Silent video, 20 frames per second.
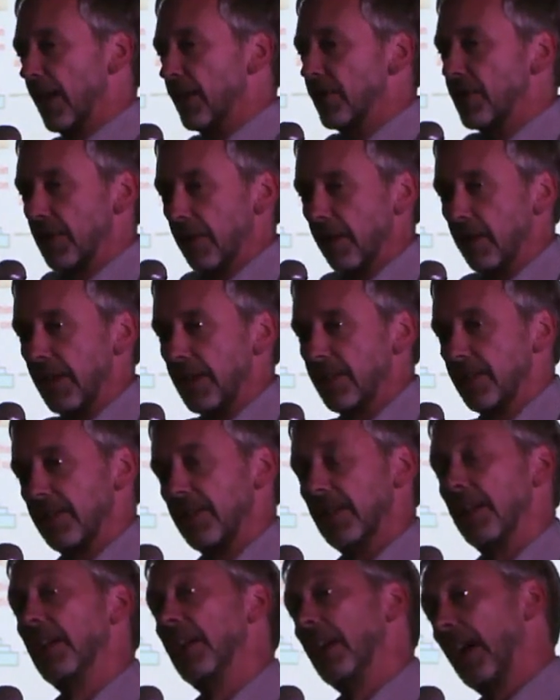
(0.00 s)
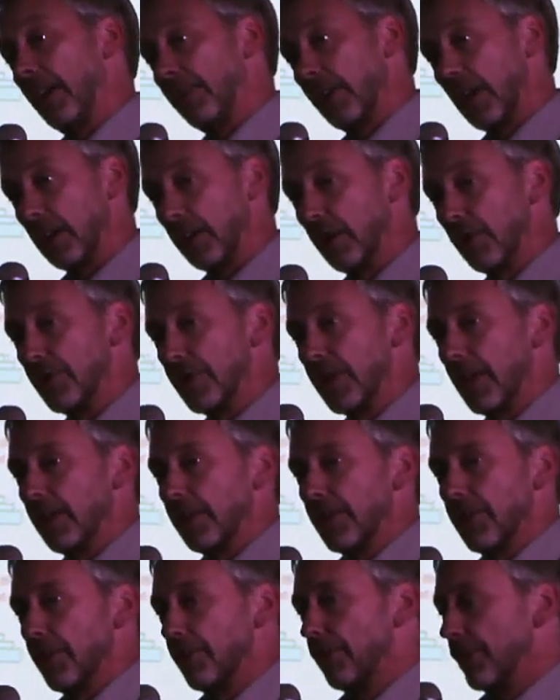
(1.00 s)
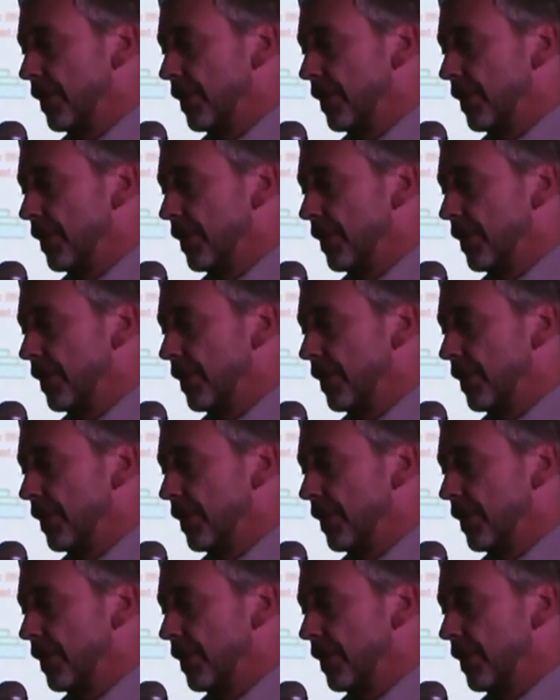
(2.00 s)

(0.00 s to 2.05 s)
that slice, and that goes out to the